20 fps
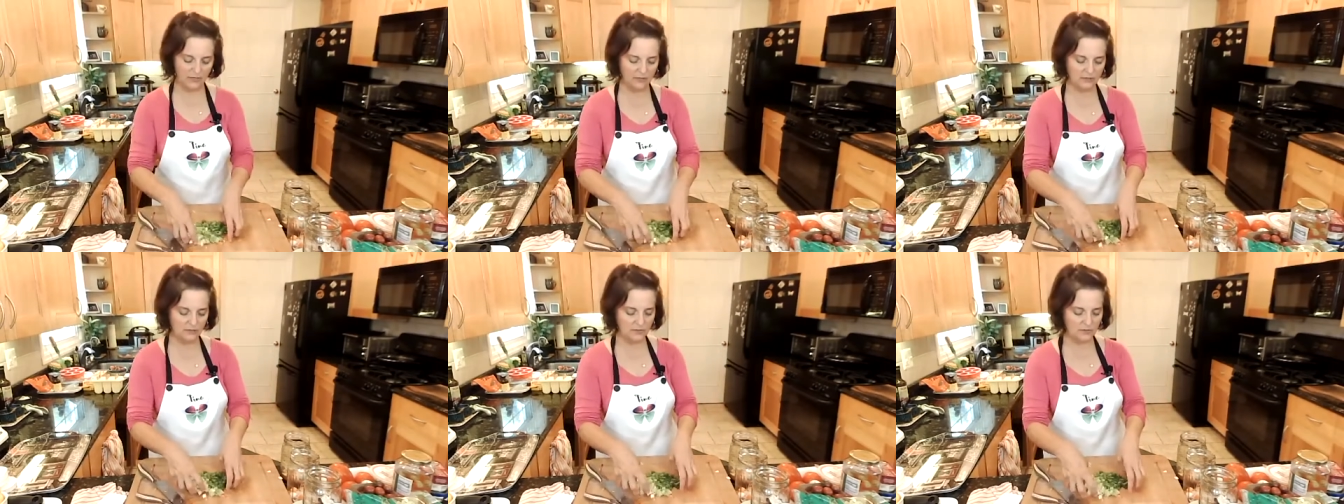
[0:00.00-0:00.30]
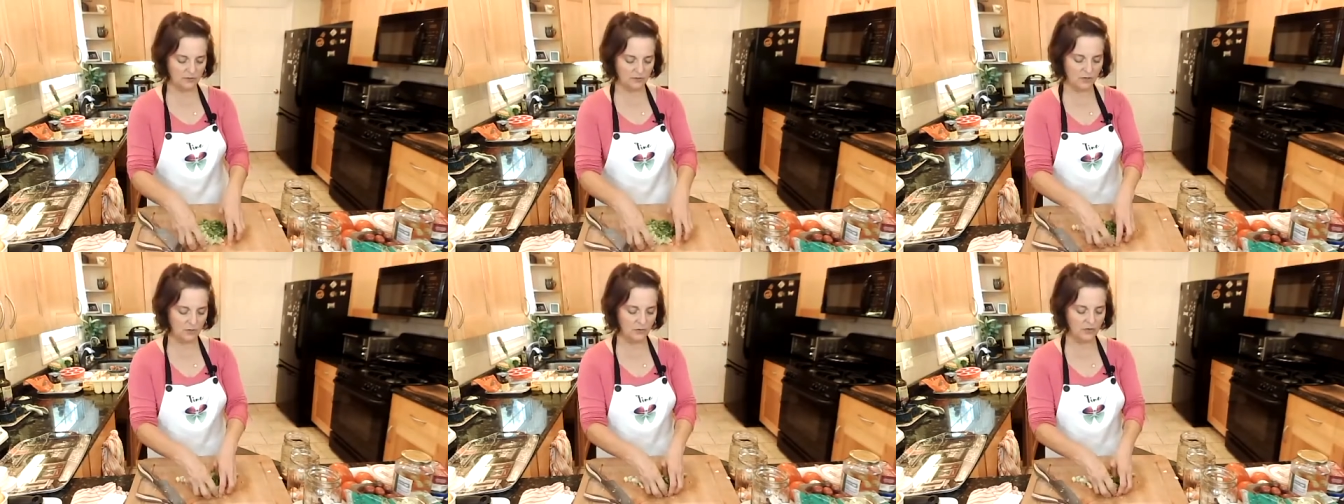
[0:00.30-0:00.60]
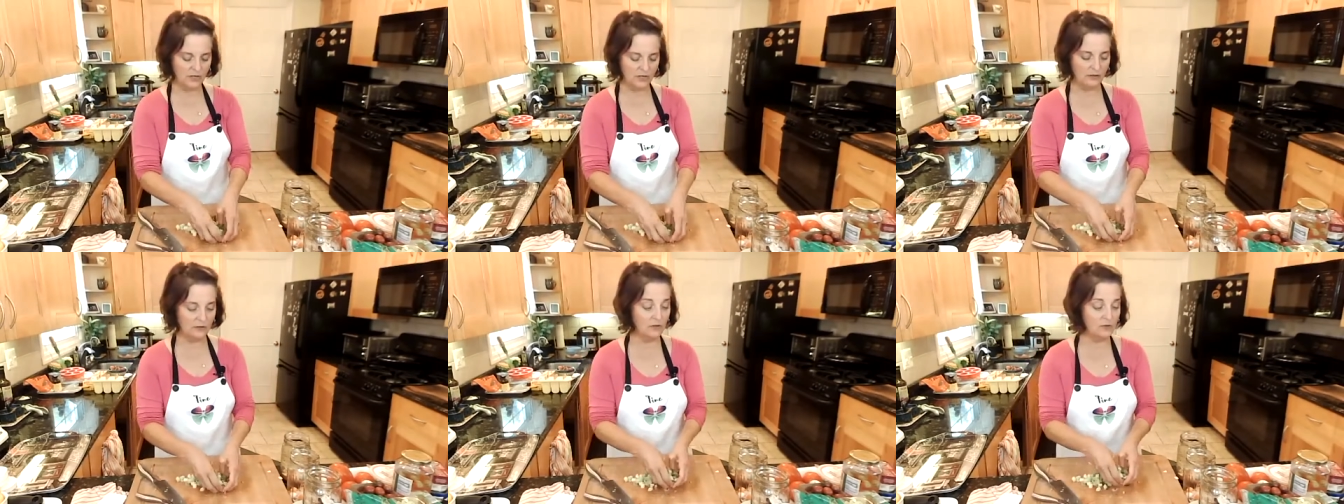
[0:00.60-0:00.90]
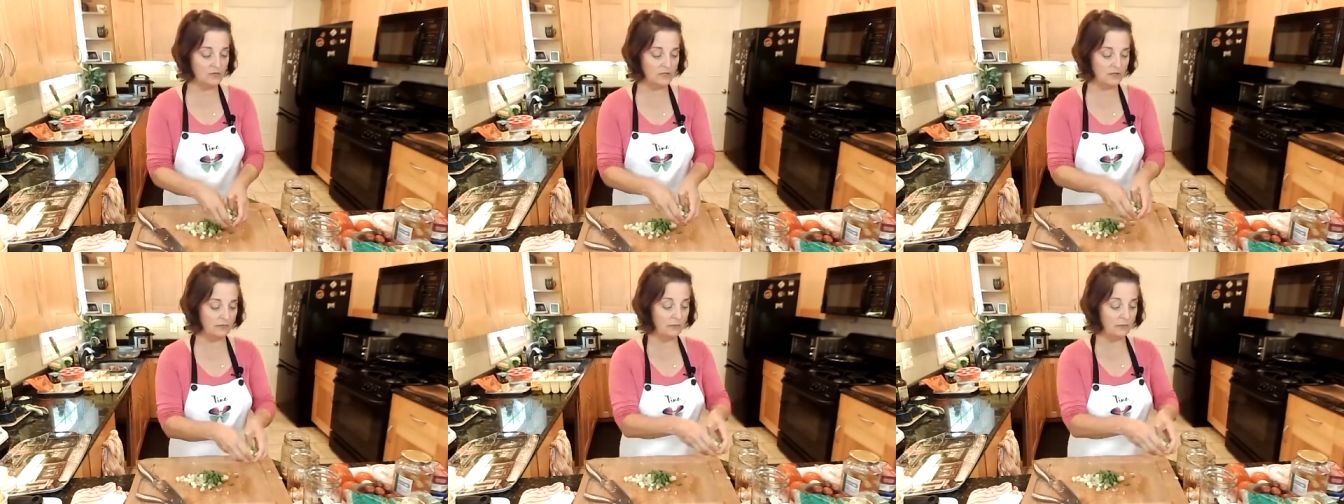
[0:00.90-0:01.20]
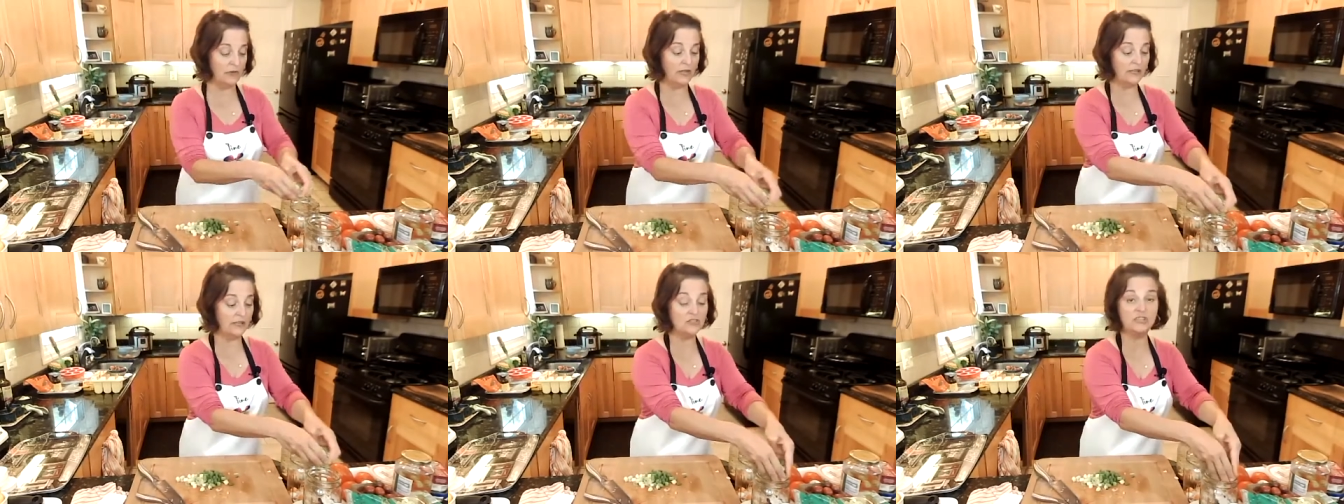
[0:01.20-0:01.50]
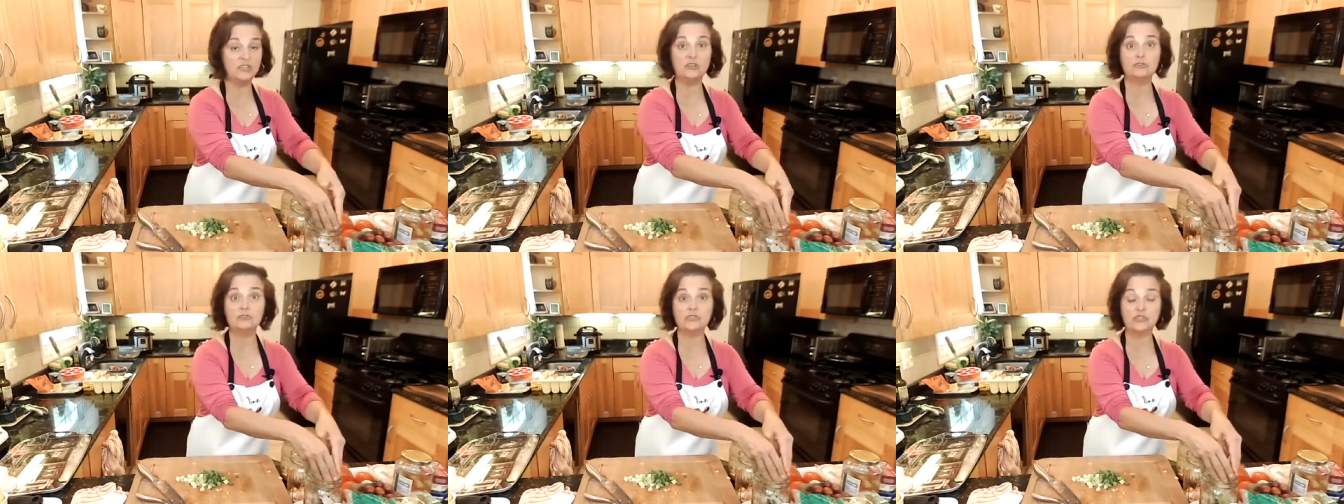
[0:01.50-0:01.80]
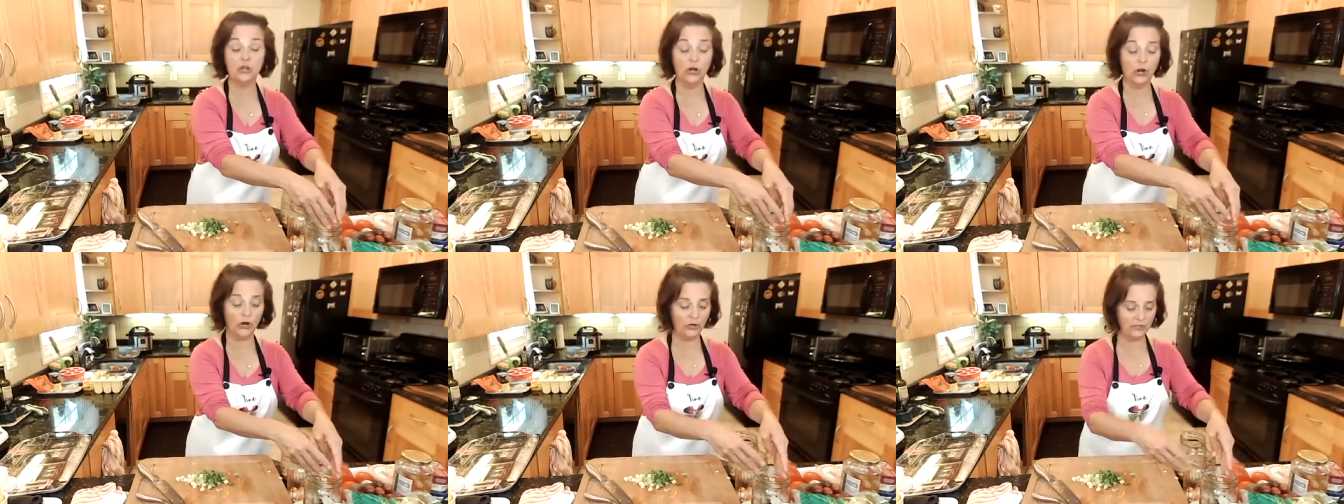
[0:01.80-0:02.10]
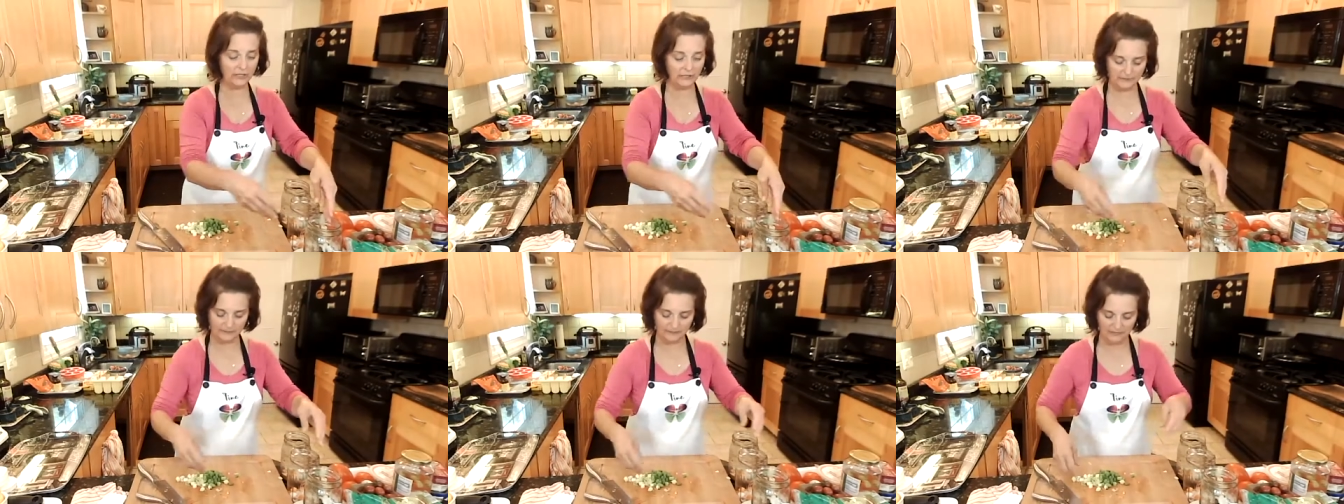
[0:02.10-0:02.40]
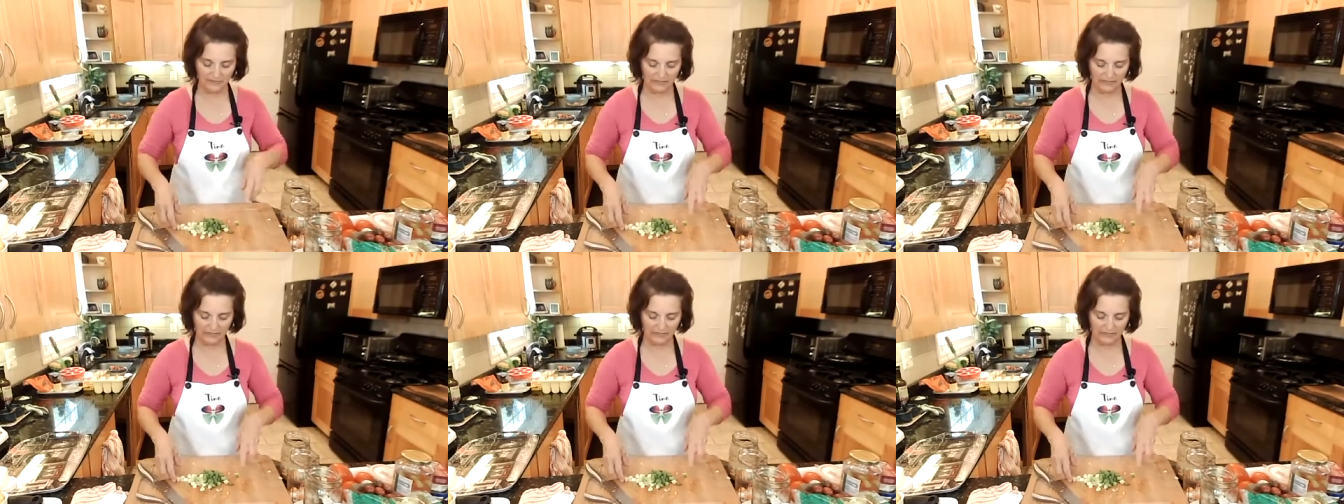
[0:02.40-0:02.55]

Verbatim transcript: it so that we can use it for next year's garden.